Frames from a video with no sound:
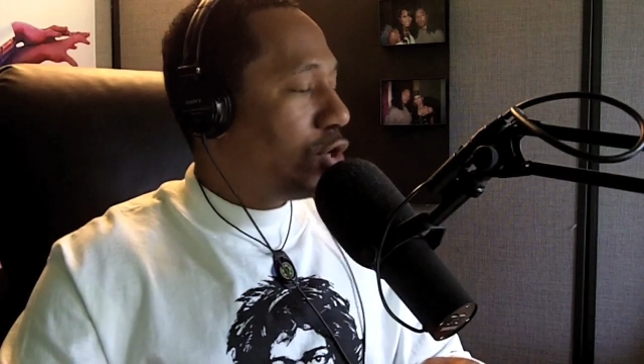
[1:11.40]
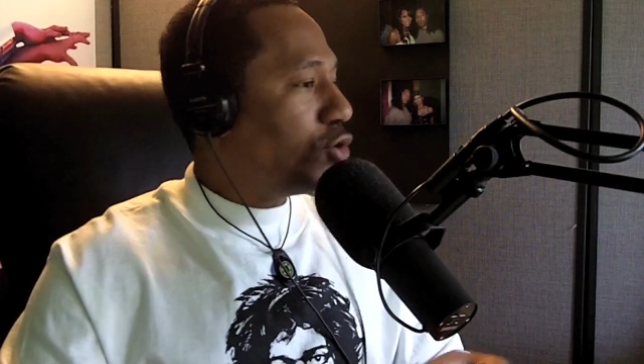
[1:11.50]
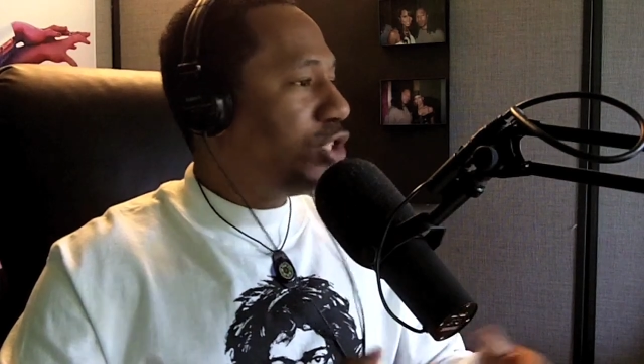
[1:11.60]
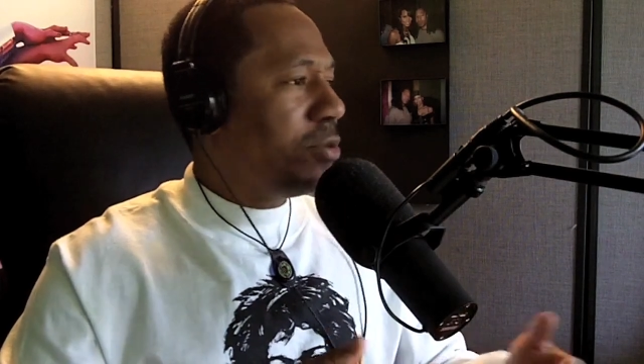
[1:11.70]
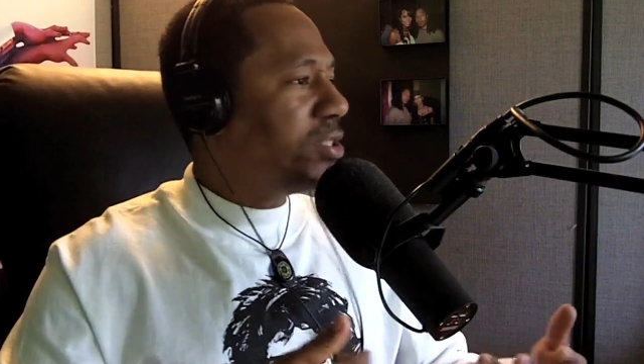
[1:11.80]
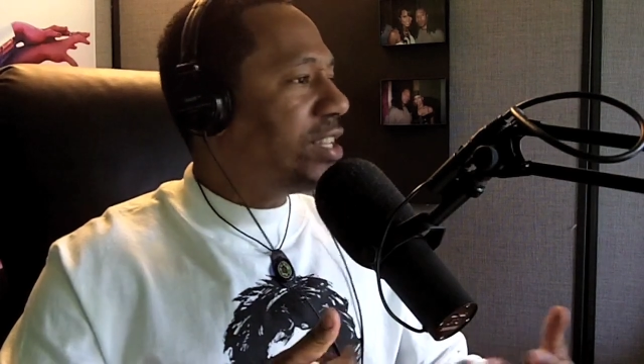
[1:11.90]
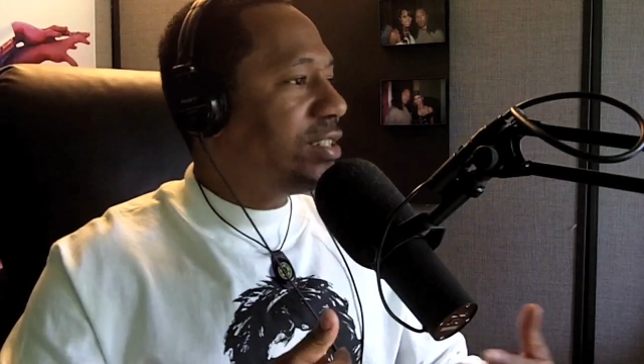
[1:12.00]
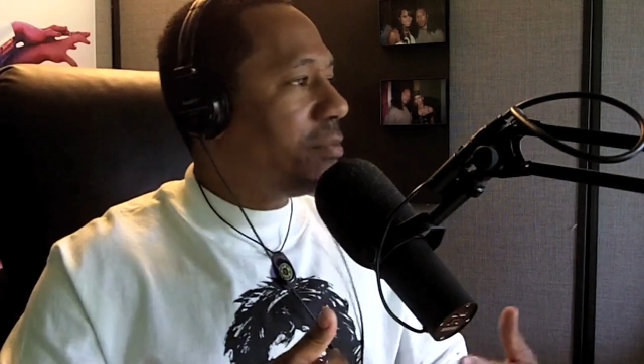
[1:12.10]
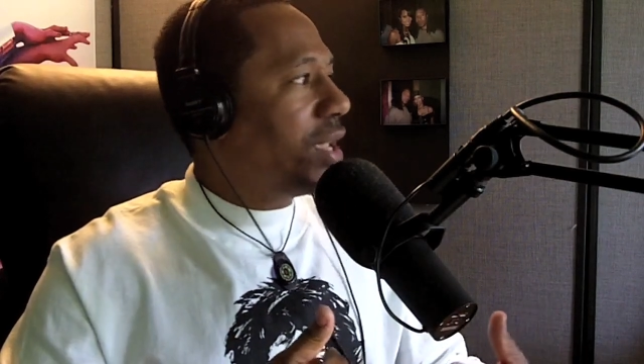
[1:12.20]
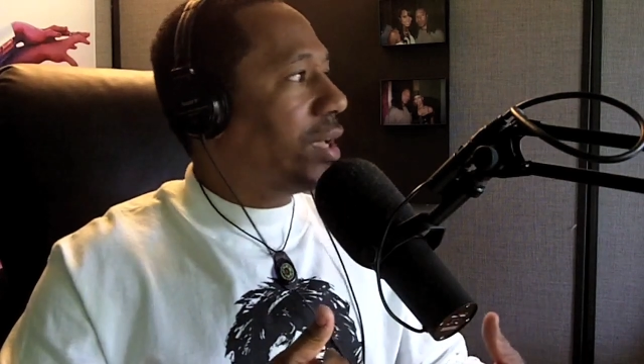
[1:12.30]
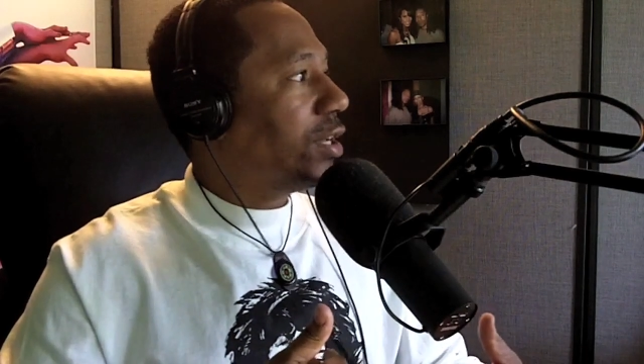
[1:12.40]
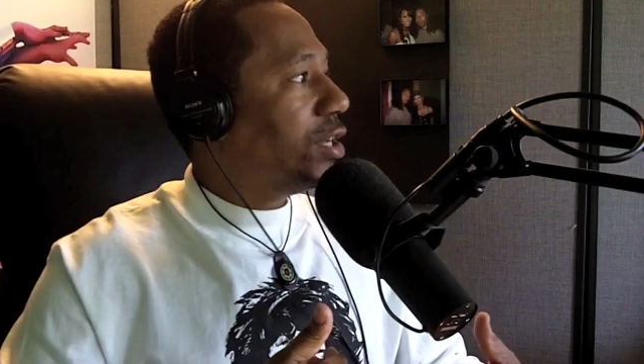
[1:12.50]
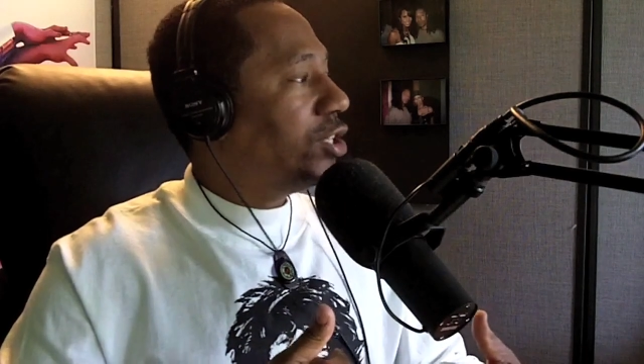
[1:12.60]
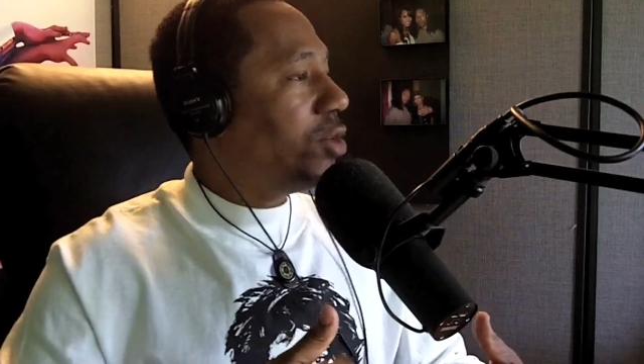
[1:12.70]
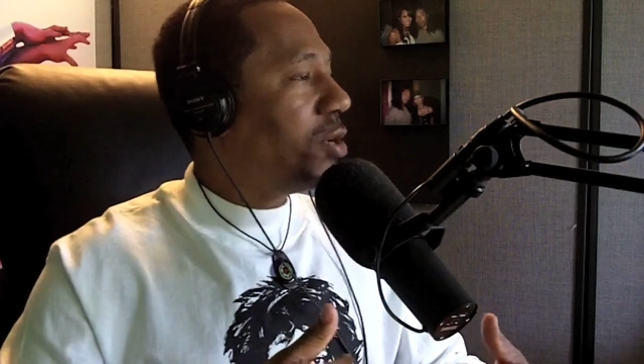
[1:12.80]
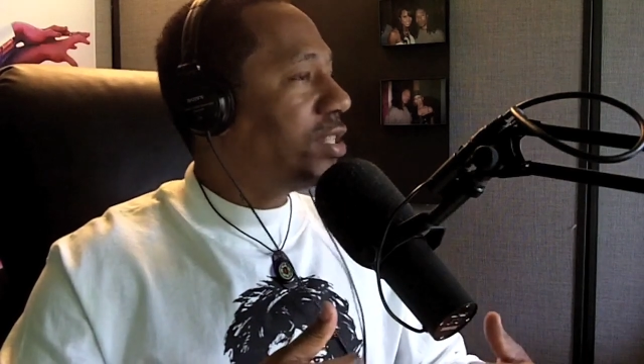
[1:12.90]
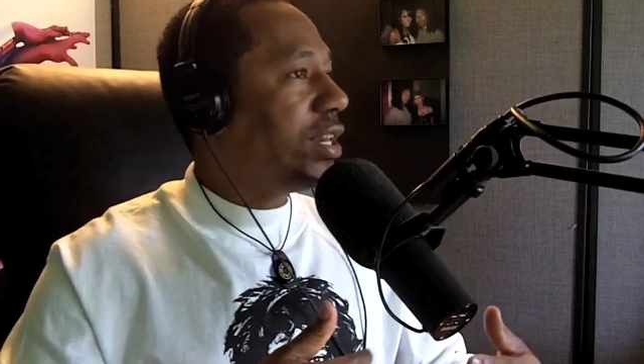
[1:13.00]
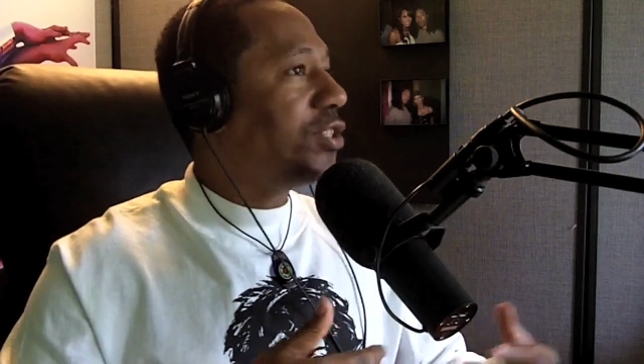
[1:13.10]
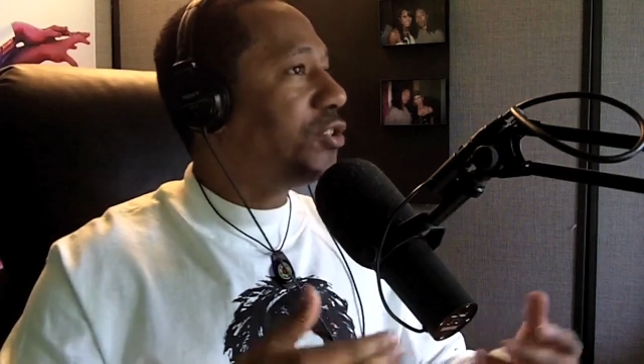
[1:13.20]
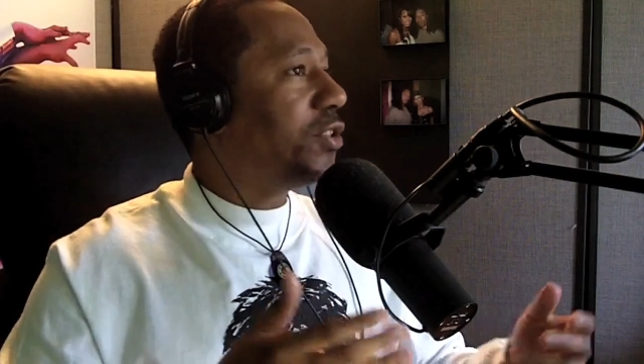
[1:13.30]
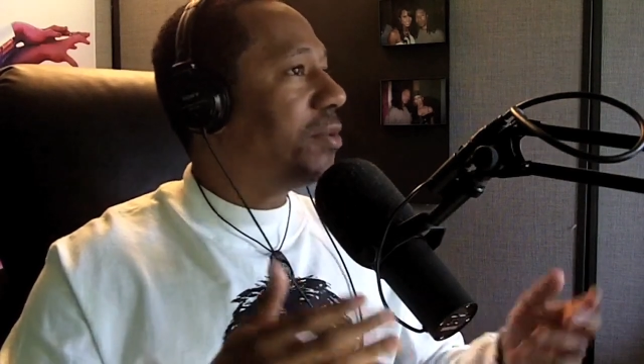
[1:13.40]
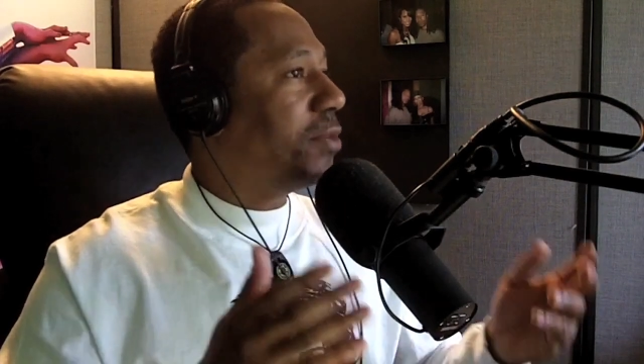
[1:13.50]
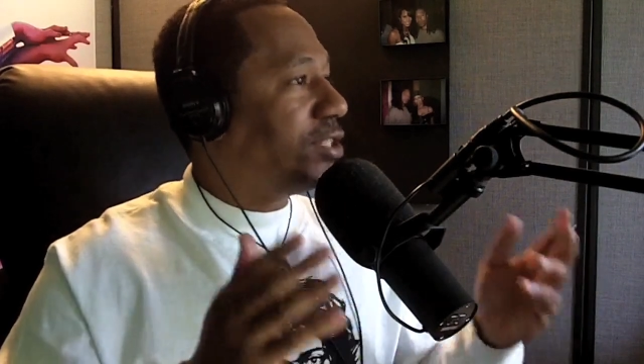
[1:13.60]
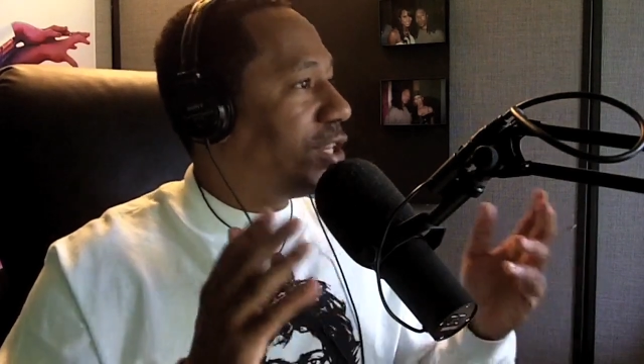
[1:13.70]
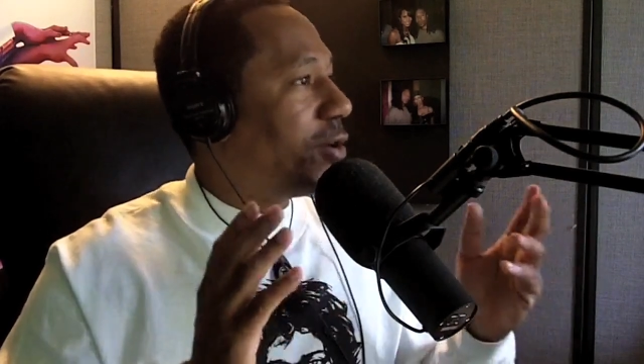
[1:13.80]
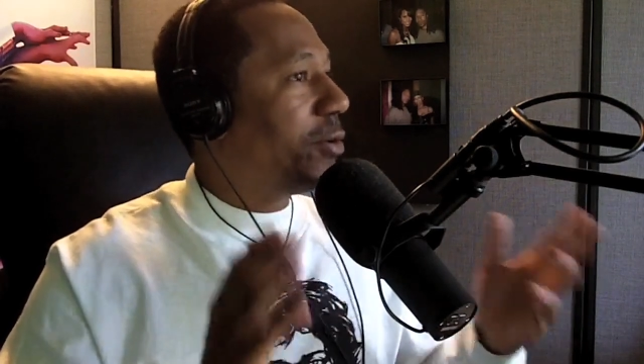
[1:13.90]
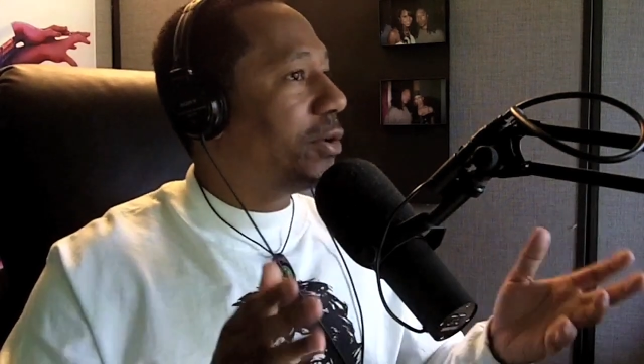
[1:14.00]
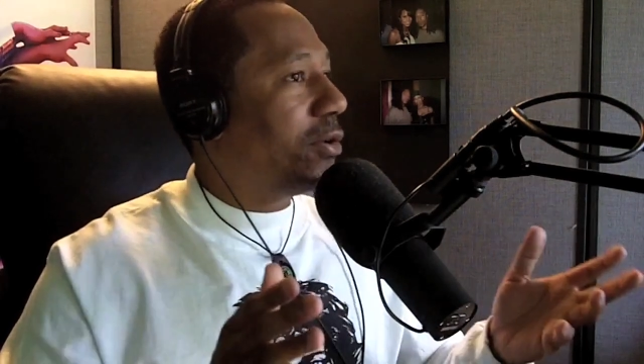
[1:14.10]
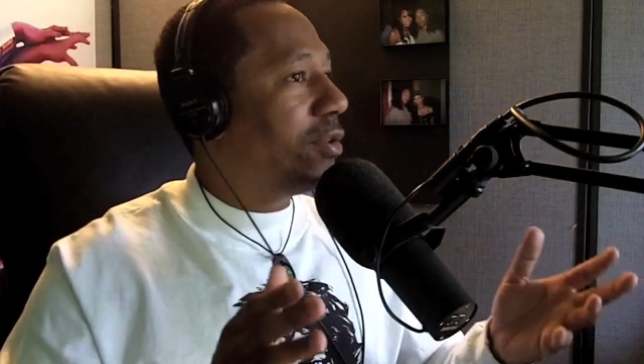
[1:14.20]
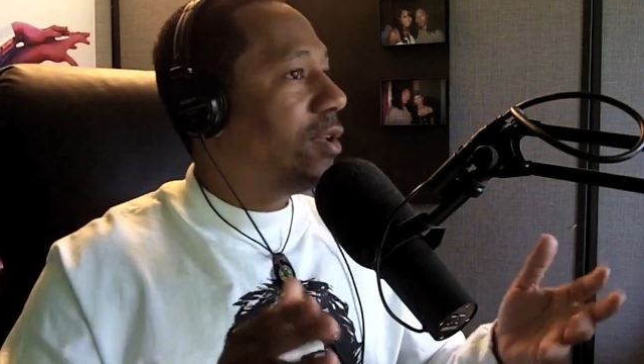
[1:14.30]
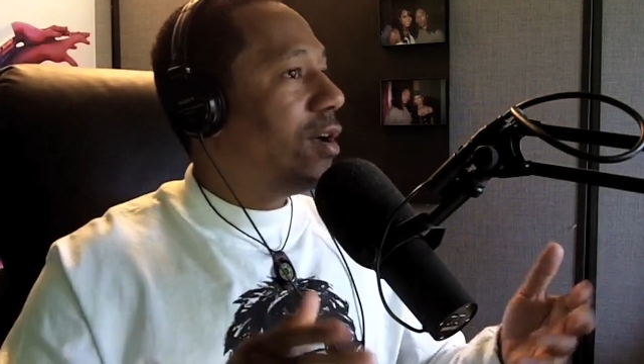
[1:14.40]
No, she was into me. She wasn't into the material